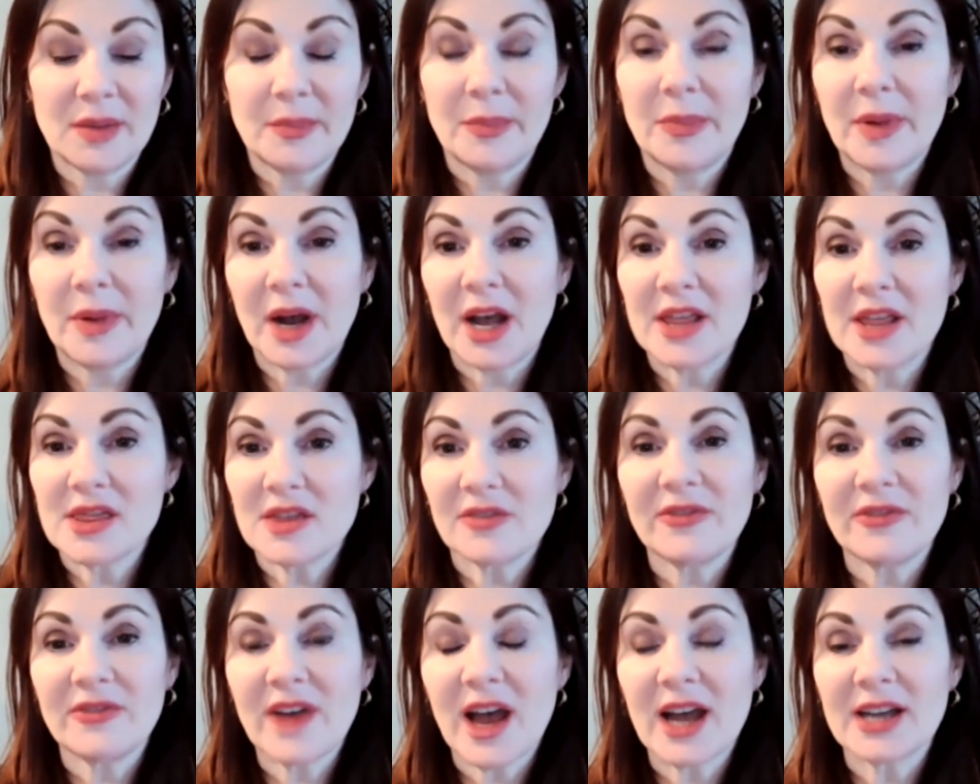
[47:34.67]
But
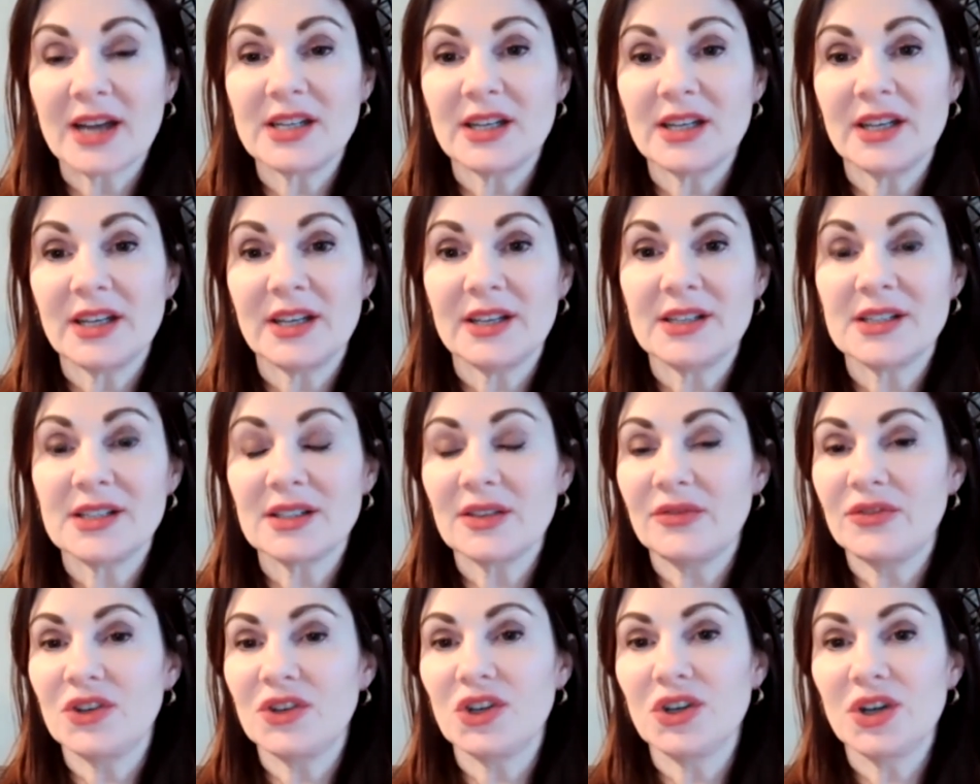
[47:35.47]
the fact is,
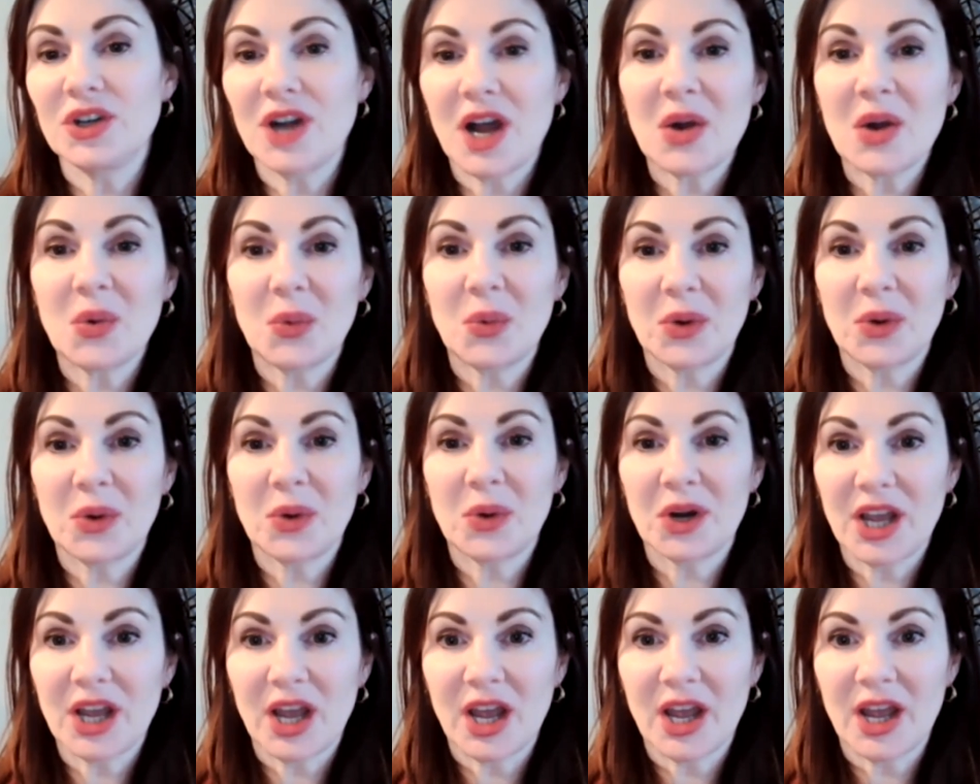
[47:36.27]
if you're not
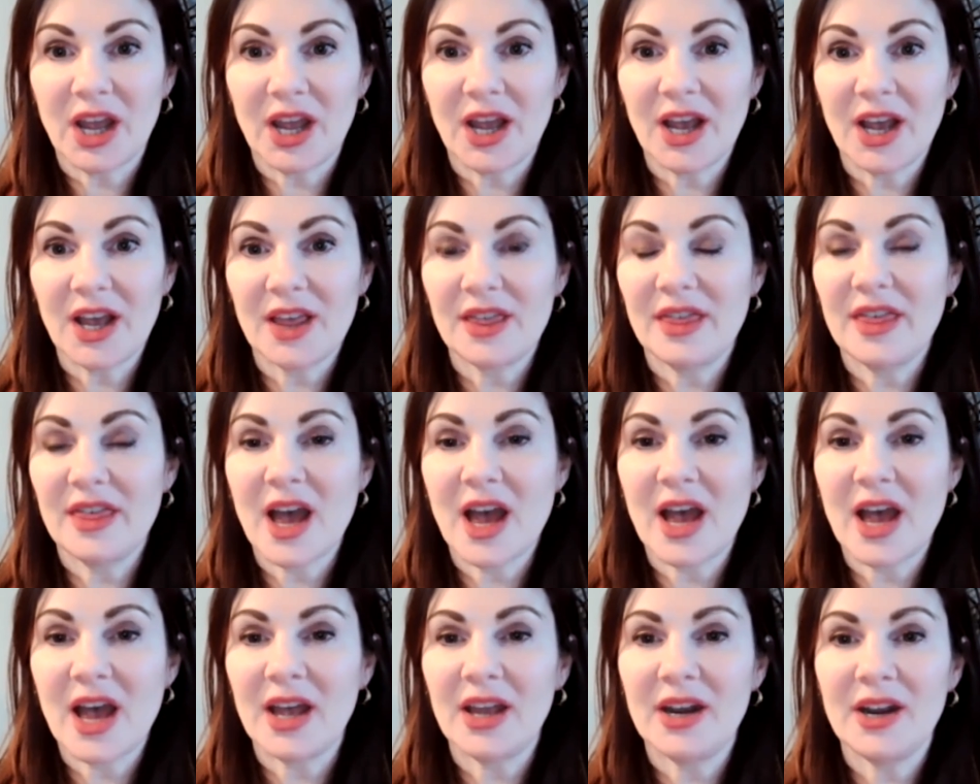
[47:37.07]
working,
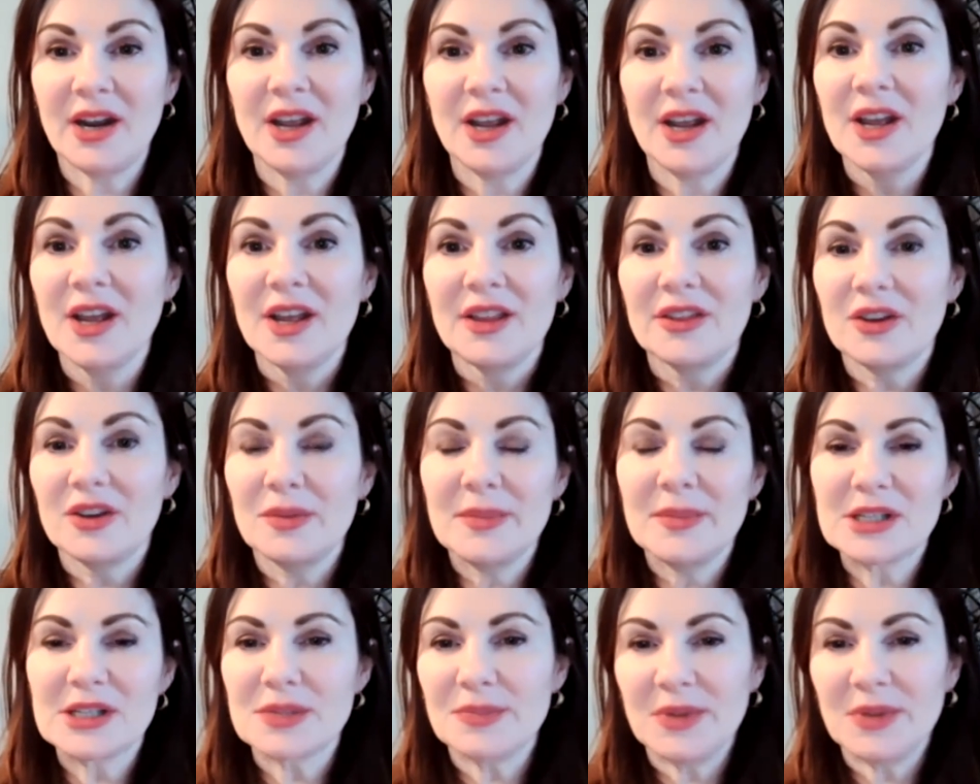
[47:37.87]
then there
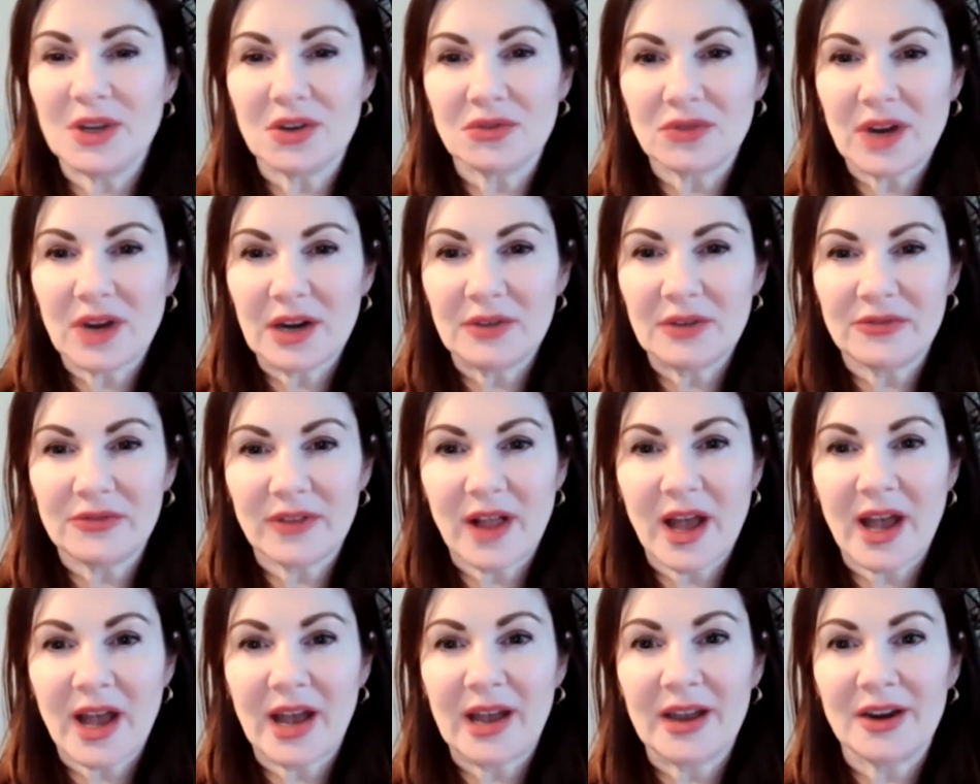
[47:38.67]
must be a red
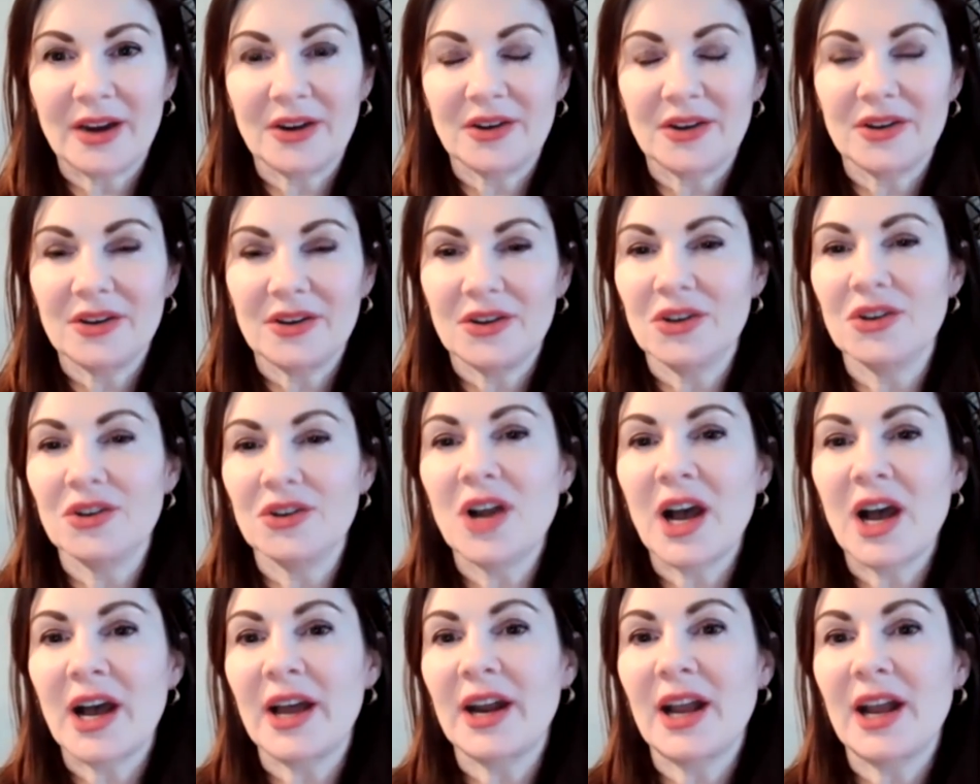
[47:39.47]
flag, or you're
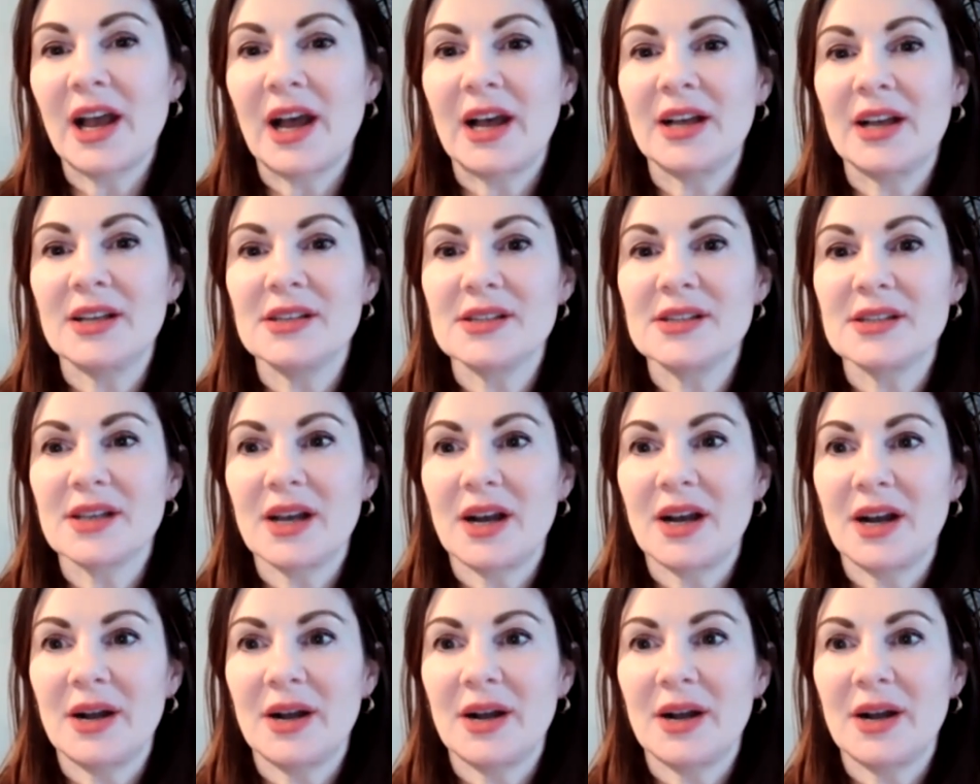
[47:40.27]
not as,